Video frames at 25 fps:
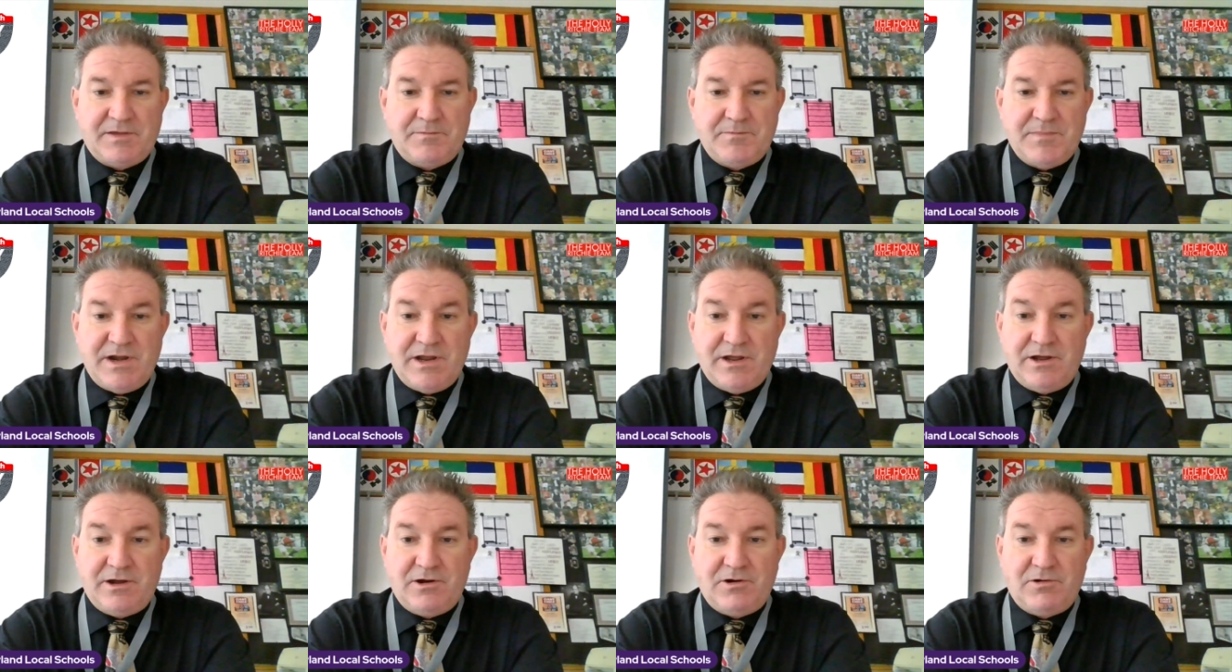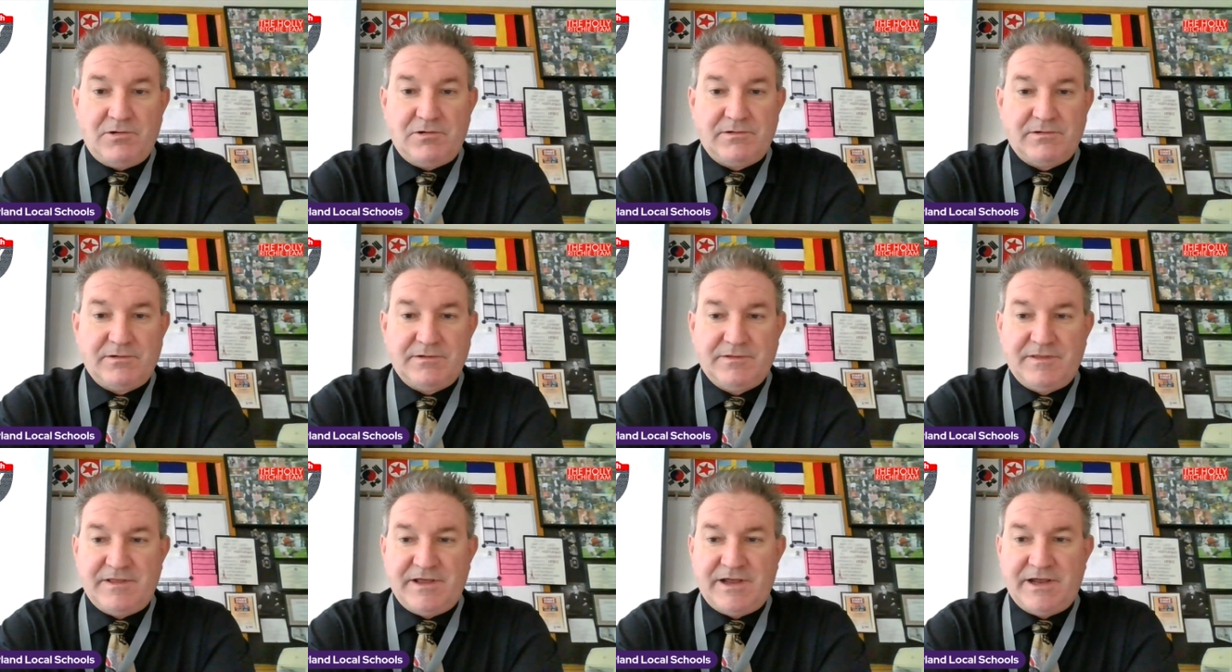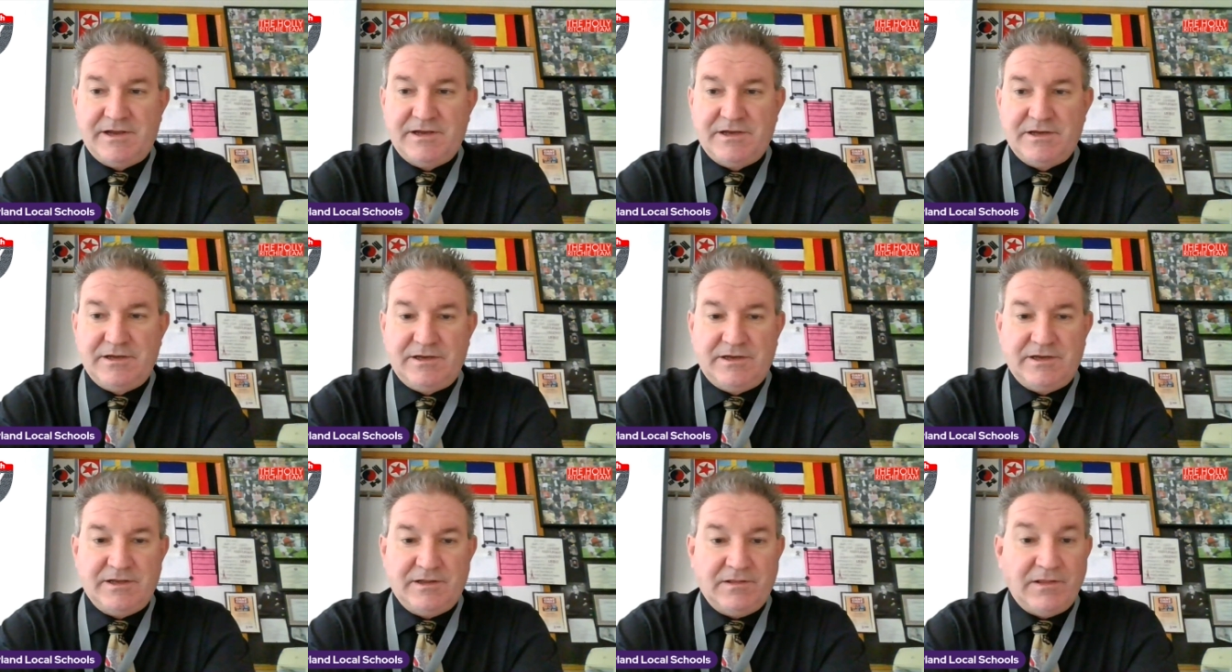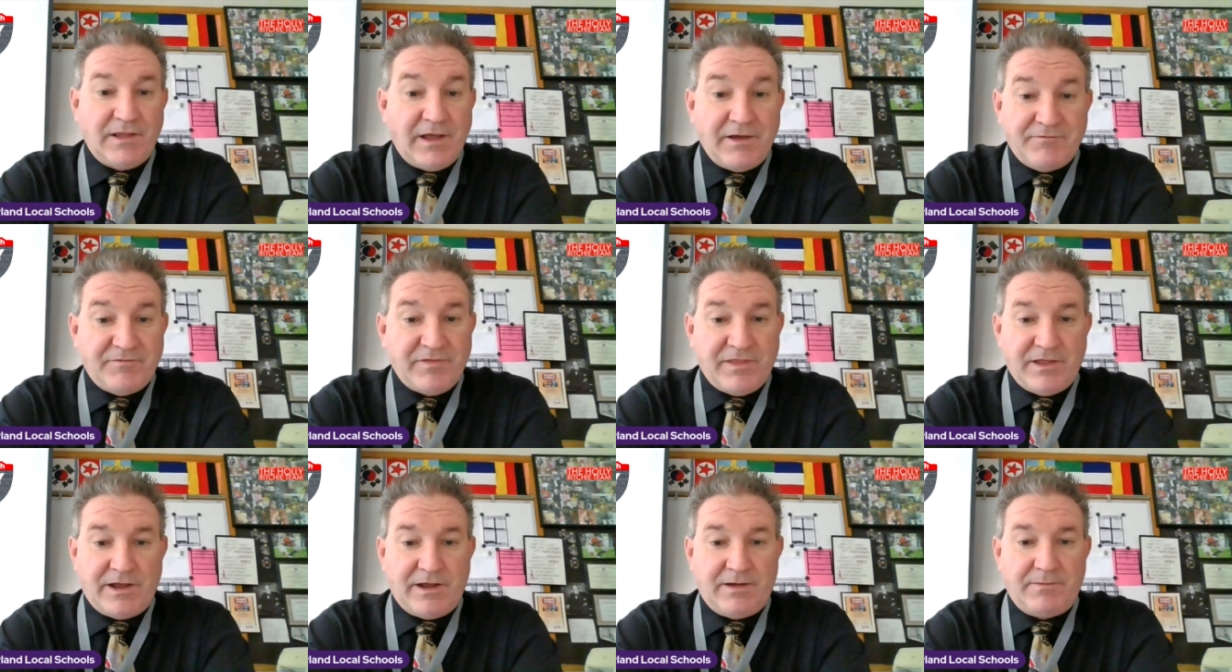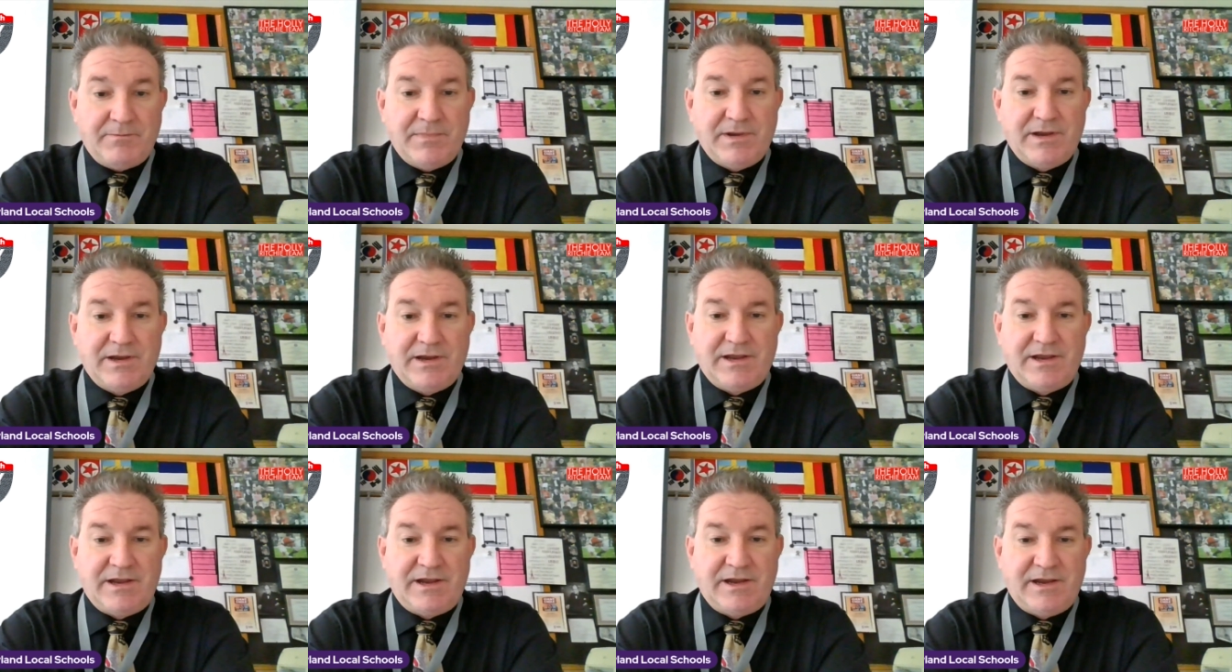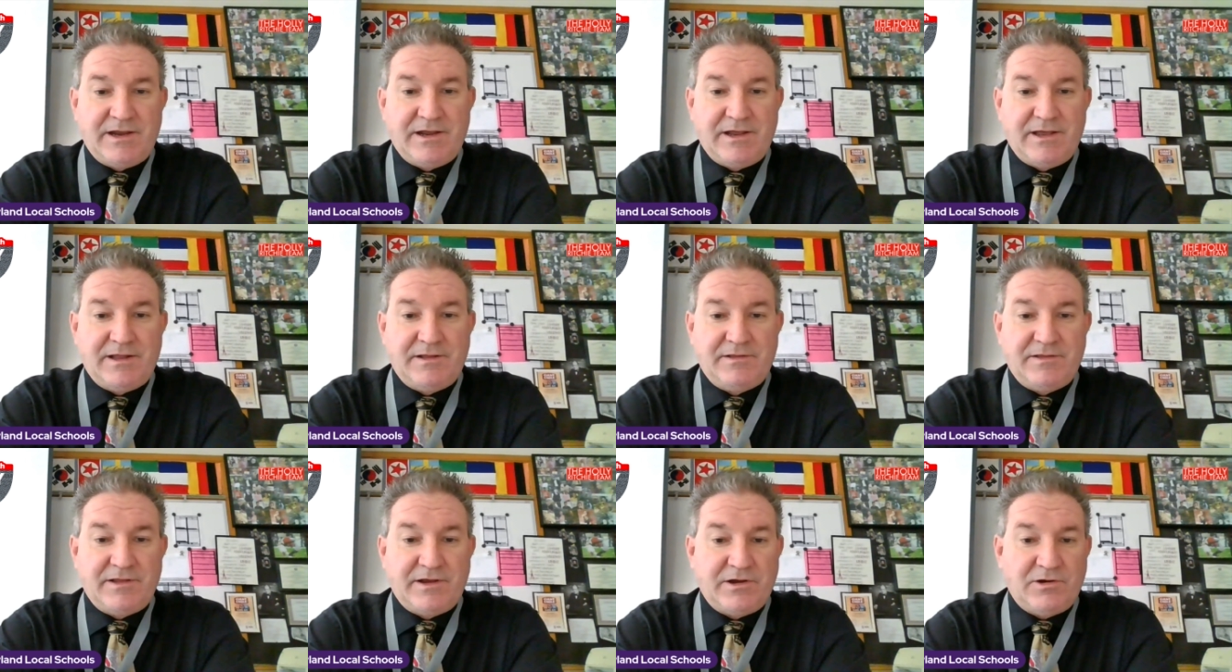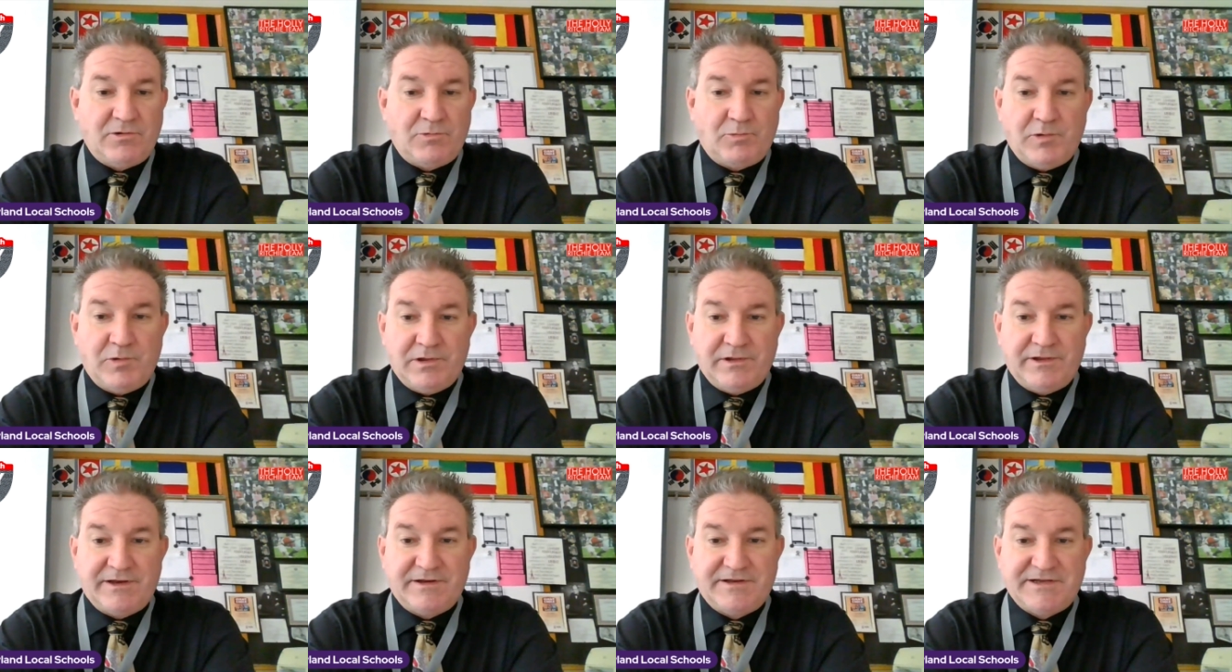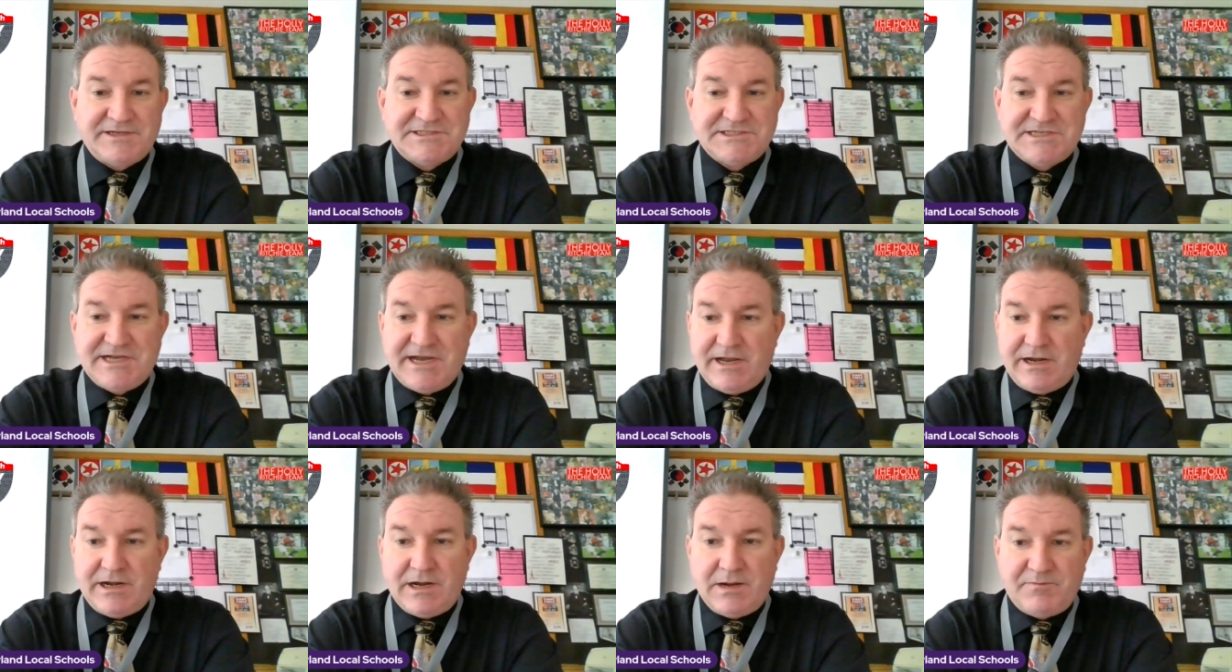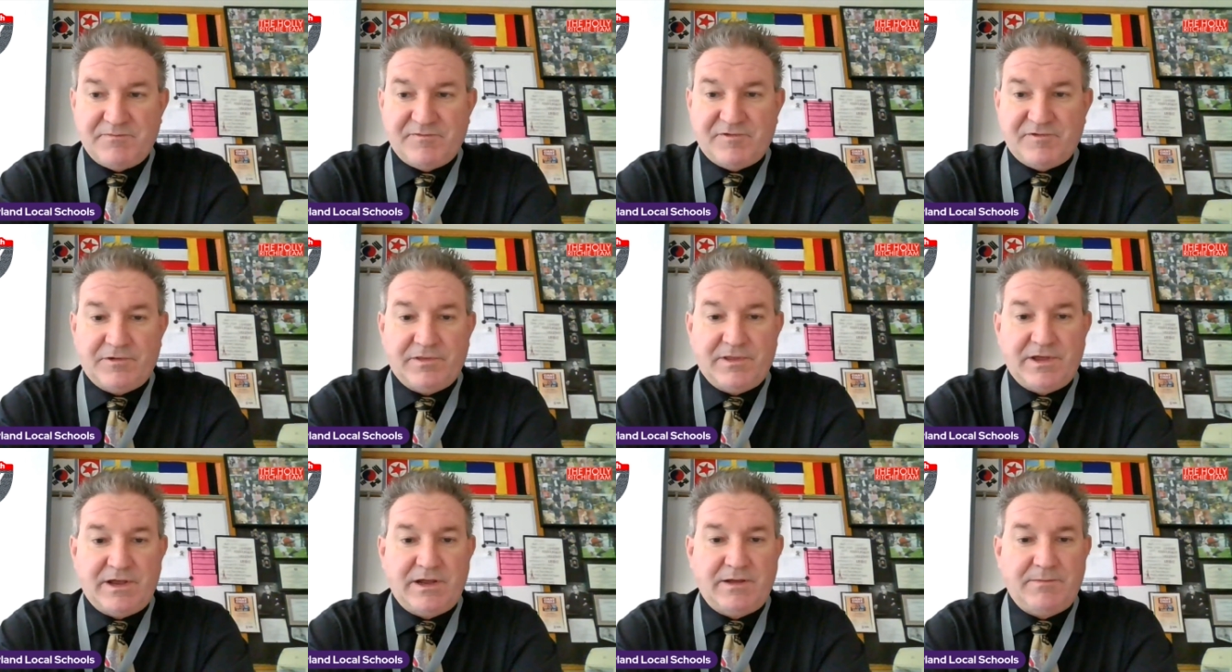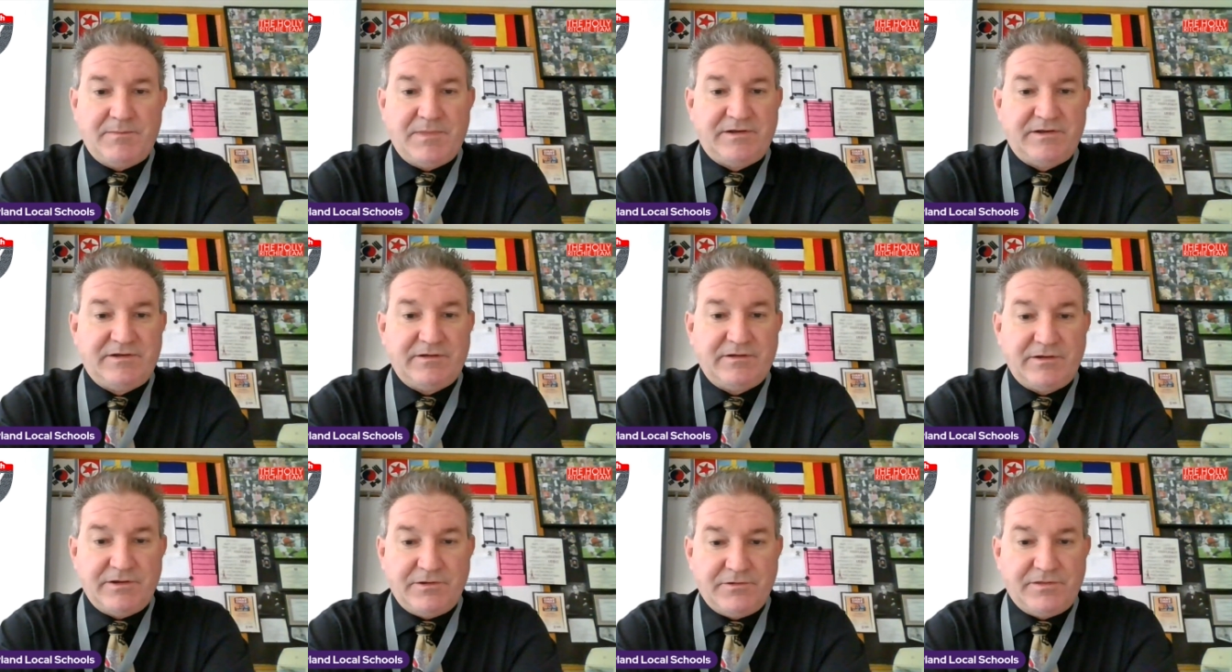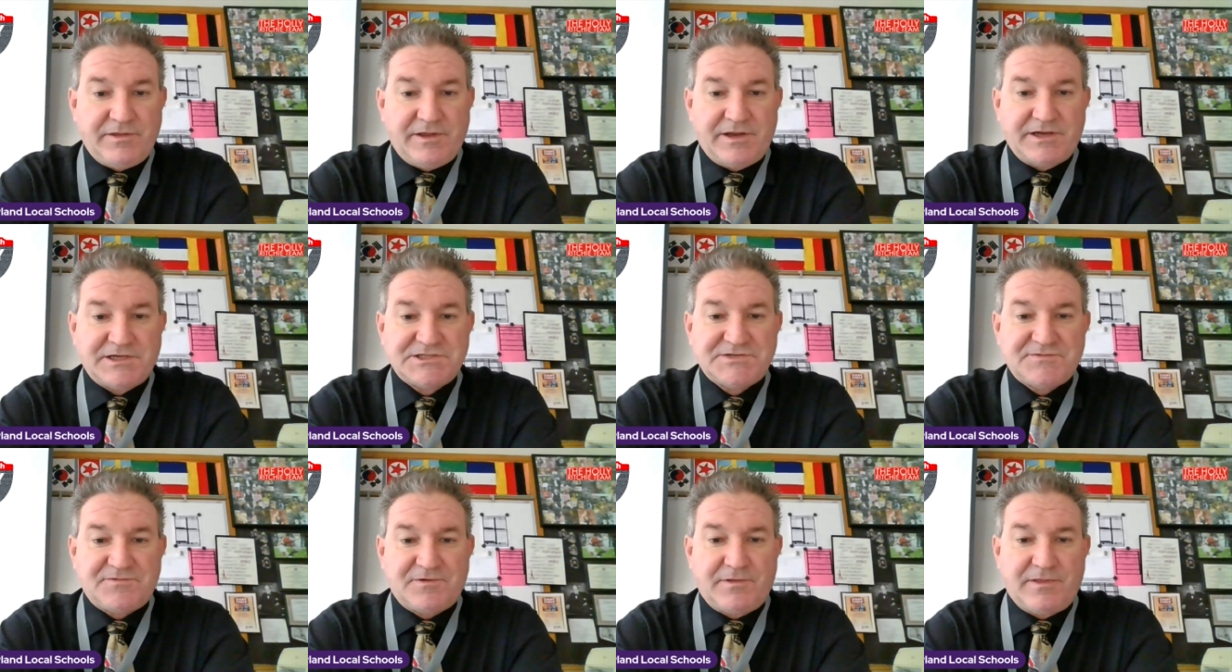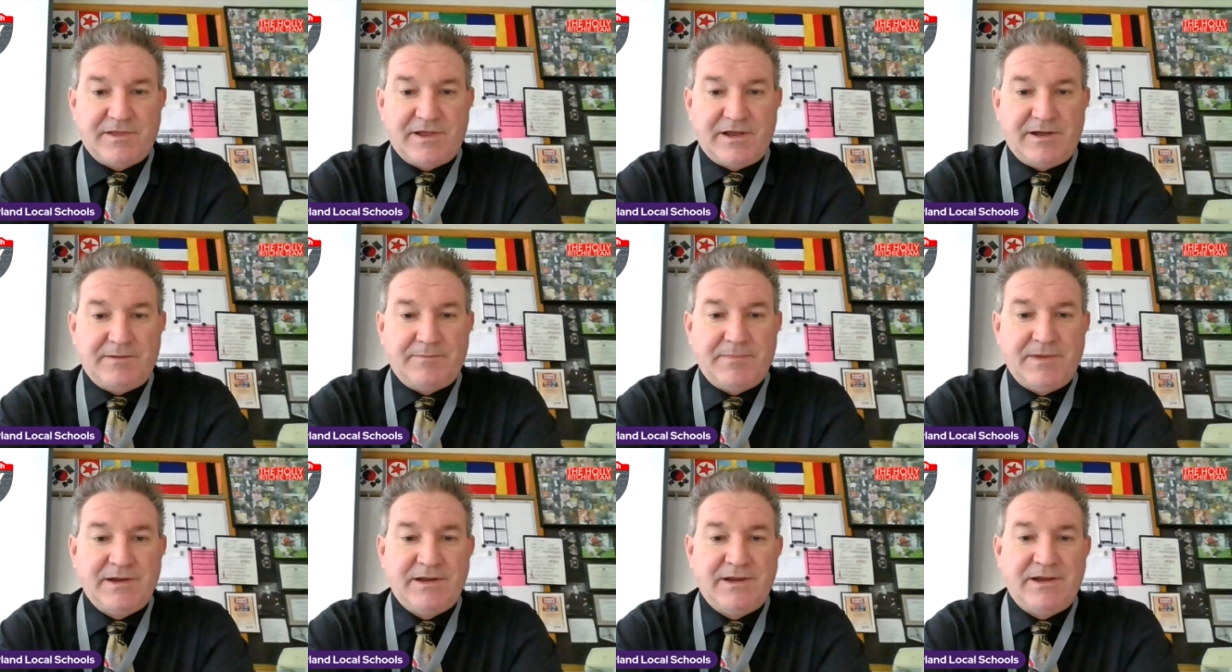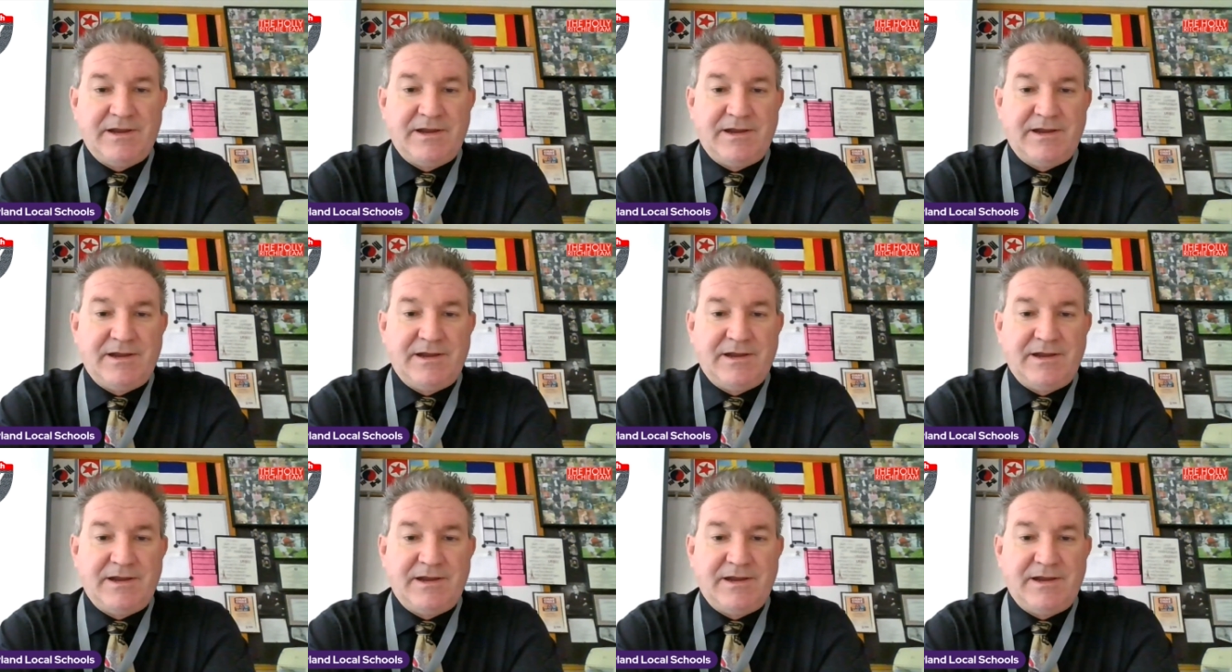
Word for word: them know that you love them and that you're willing to stand up for them and to do things for them.